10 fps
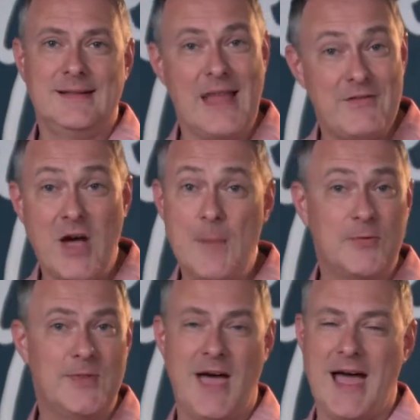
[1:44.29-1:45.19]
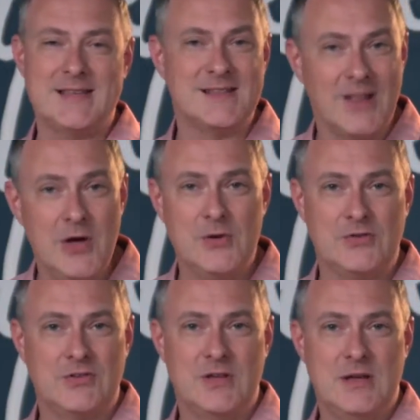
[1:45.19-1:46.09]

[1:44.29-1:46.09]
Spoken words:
Life comes with highs and lows.